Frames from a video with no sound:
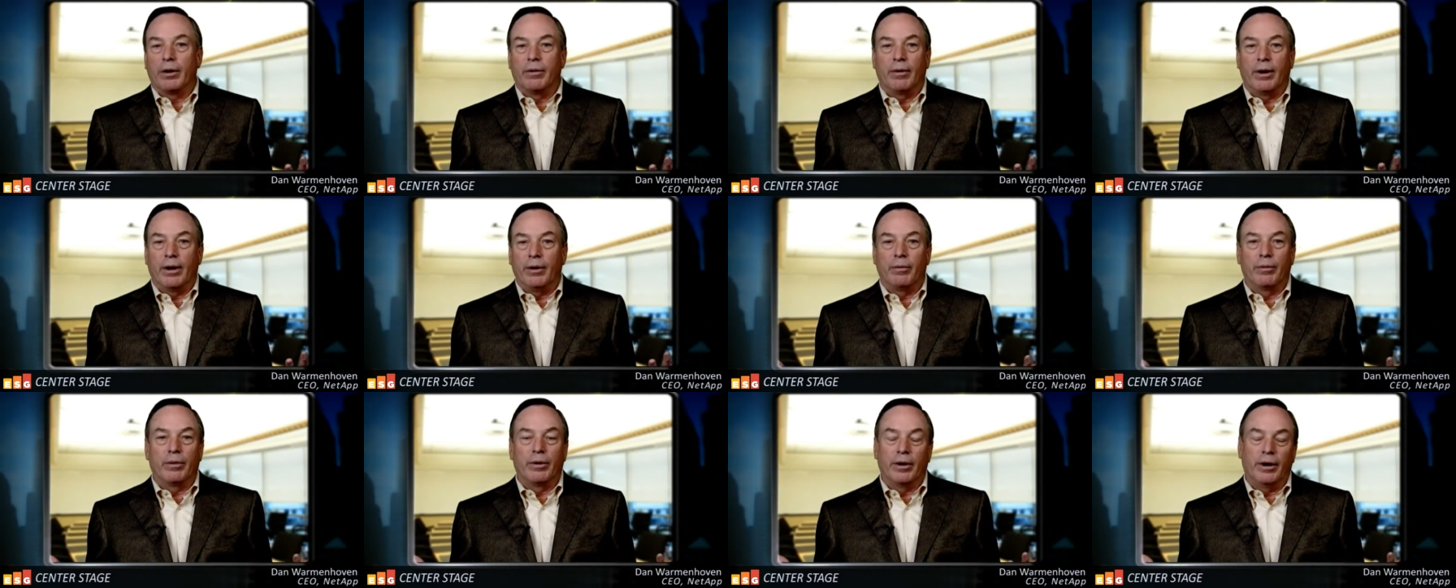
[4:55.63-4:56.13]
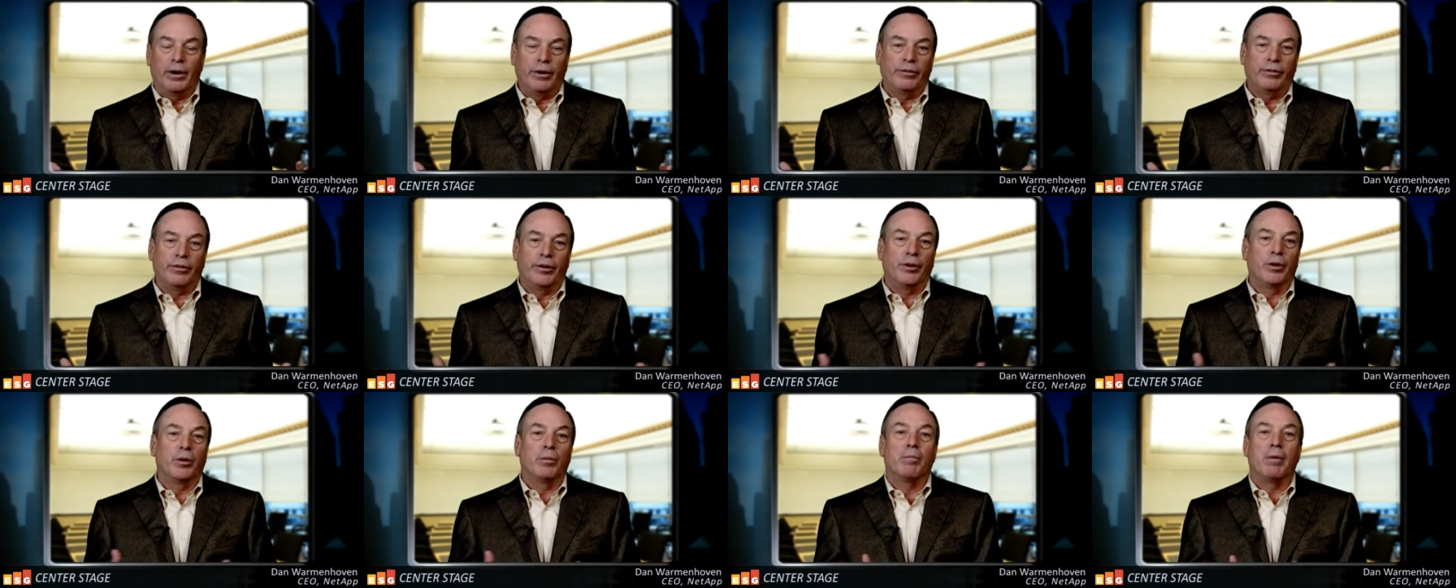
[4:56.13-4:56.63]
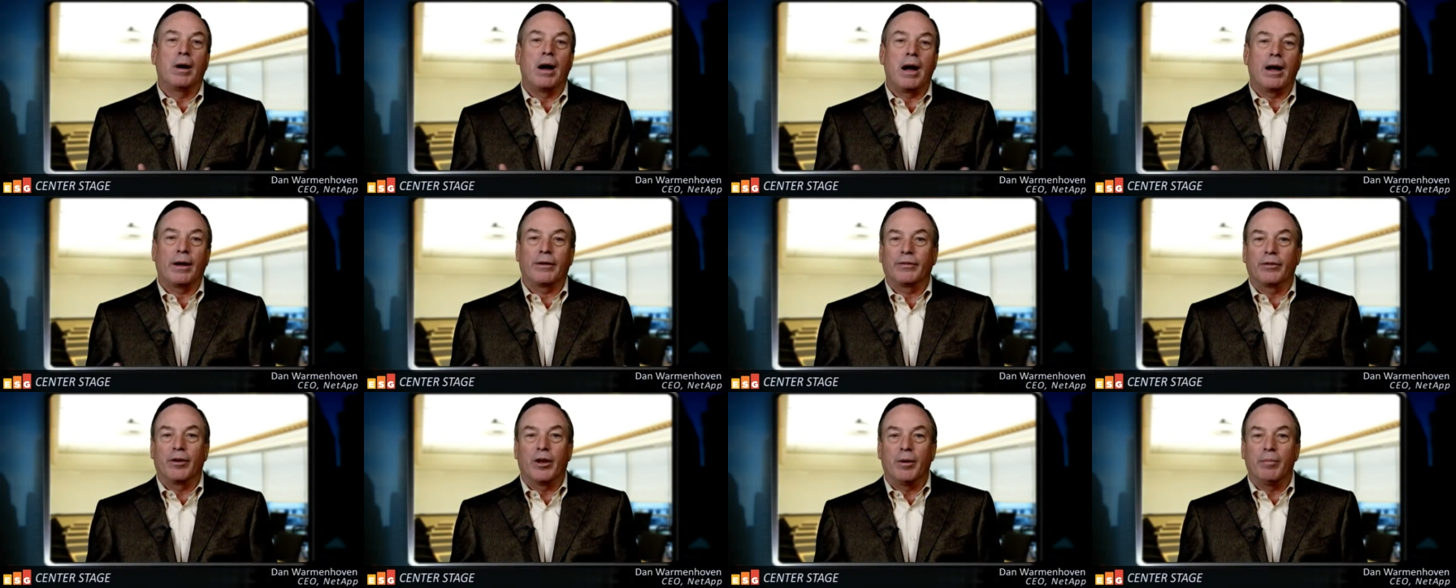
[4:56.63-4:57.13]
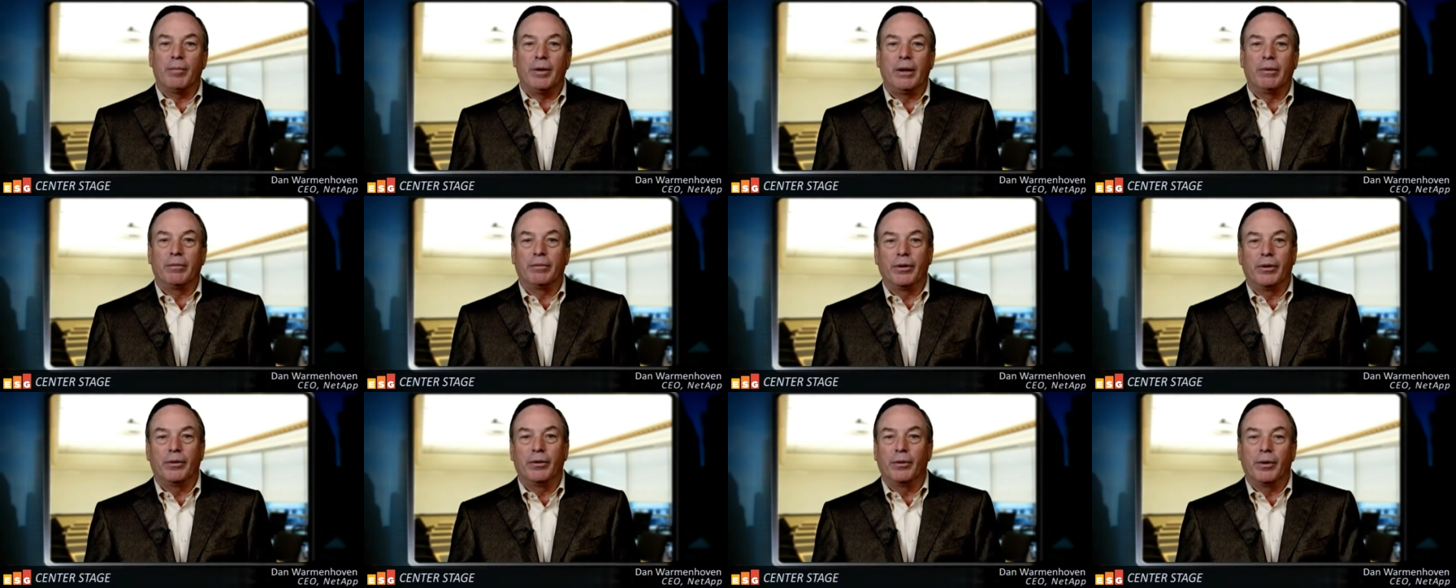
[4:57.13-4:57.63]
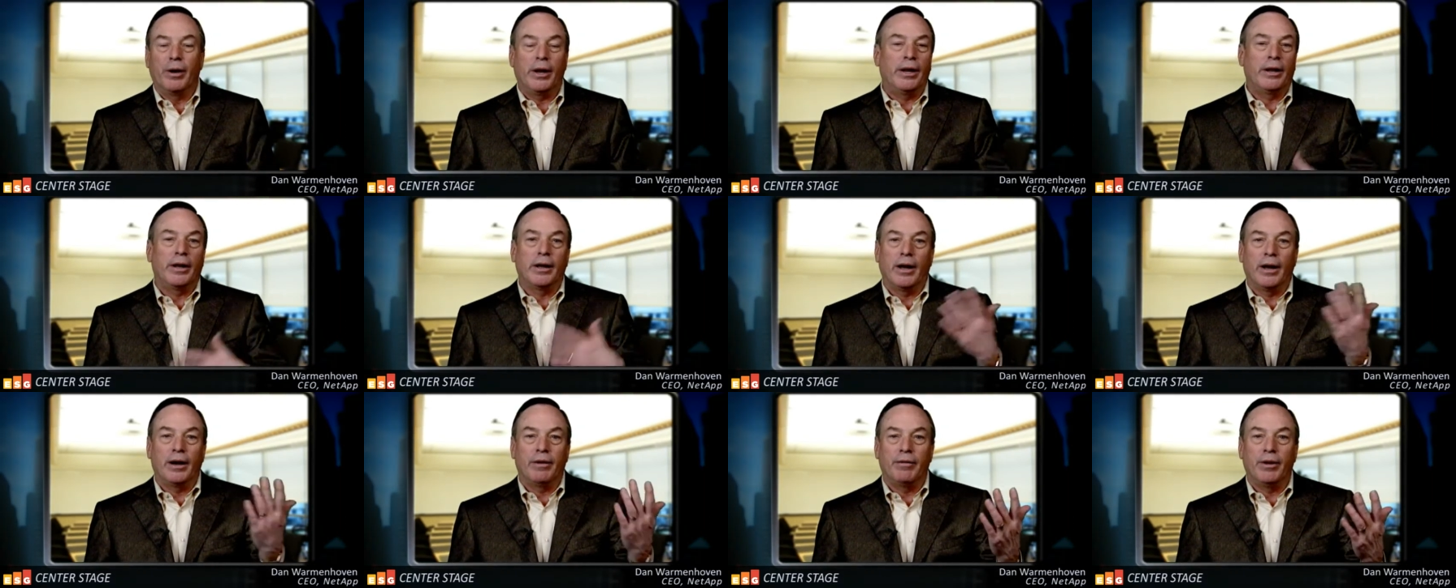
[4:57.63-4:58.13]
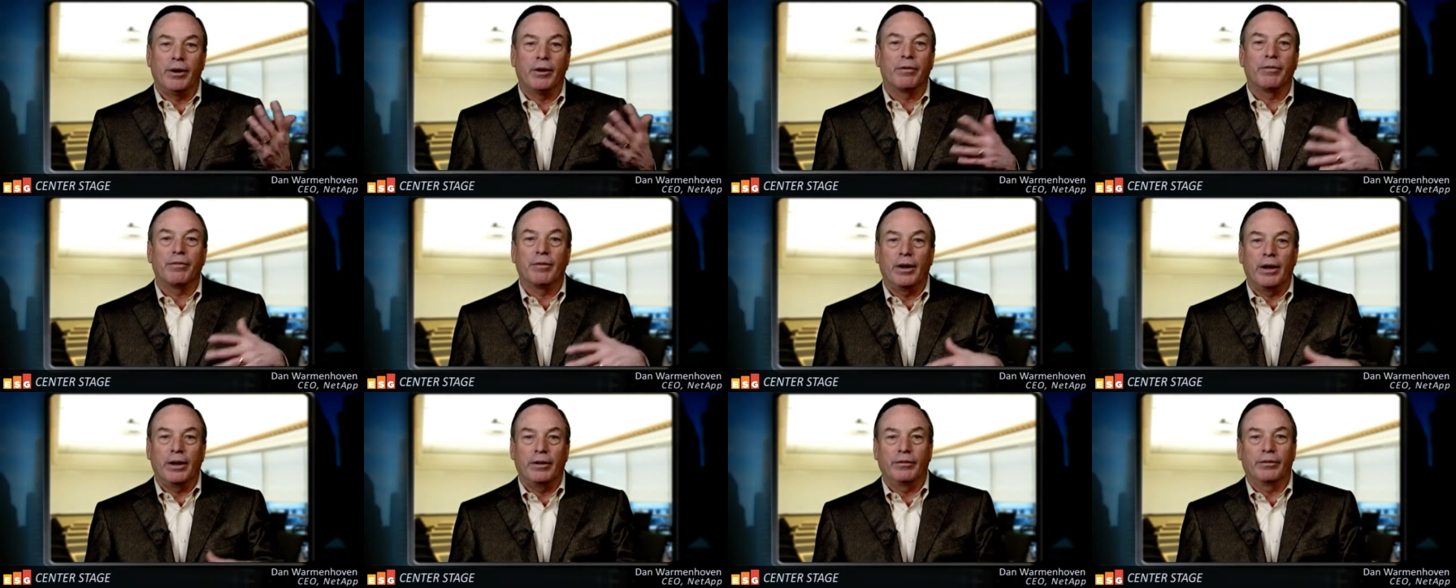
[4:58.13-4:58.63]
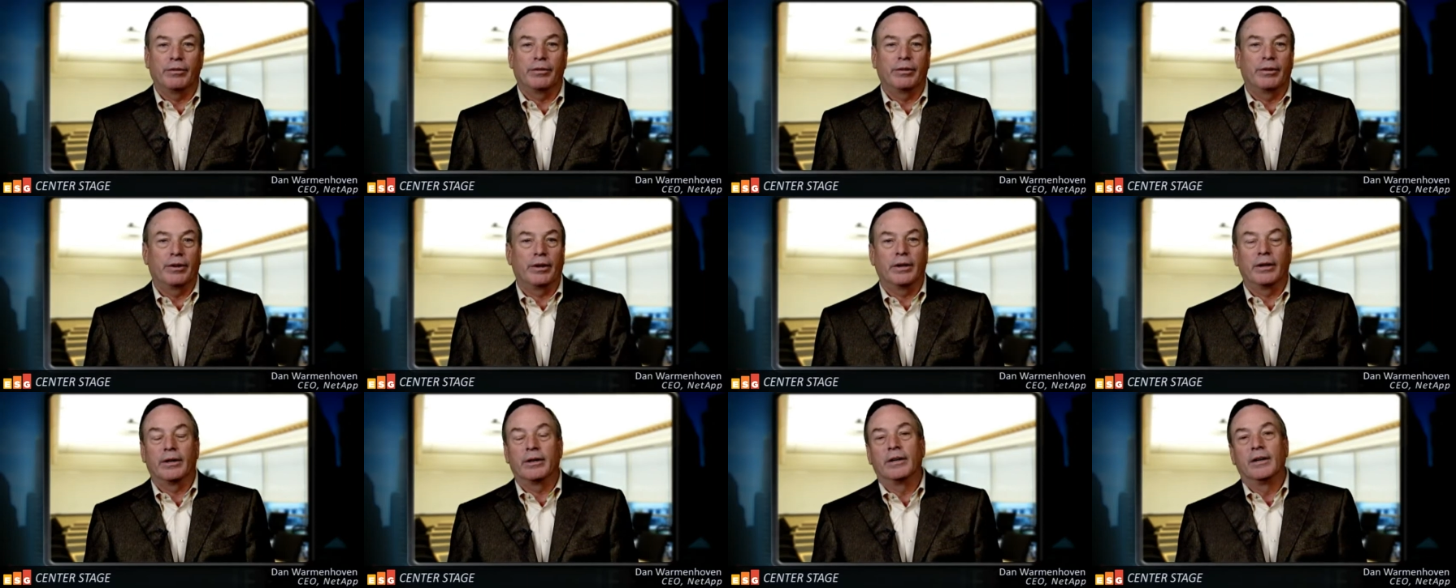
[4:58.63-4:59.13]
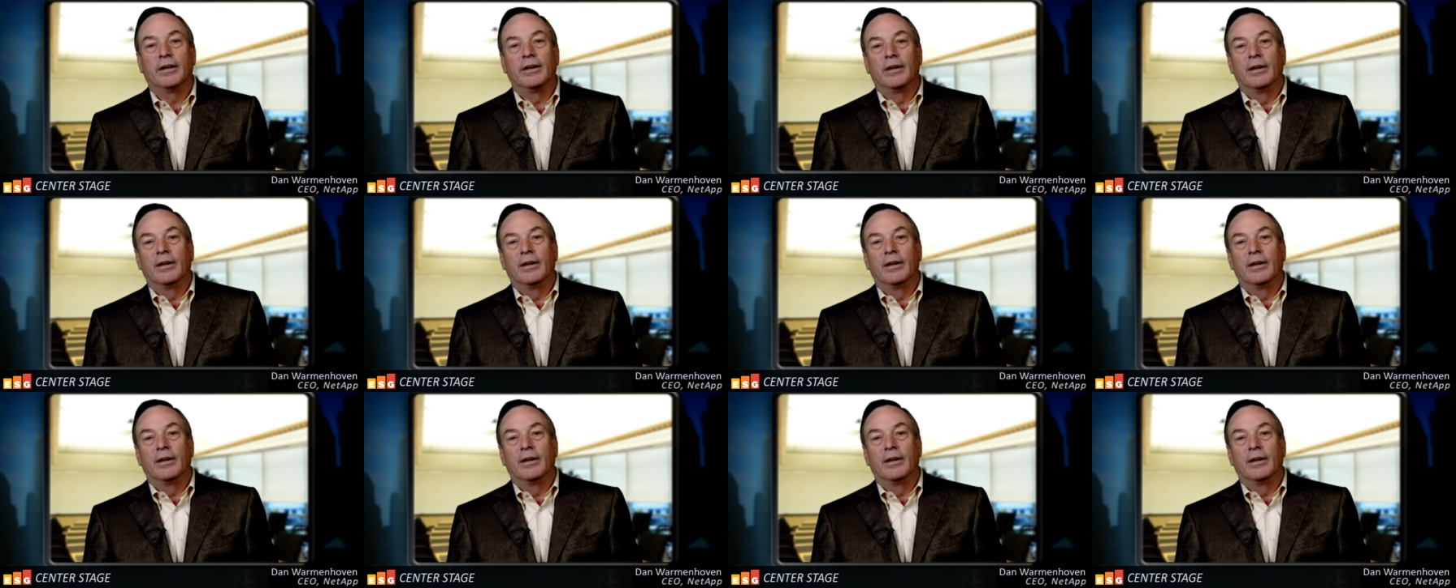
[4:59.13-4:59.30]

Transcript: right, where a single box ought to be able to do any kind of interface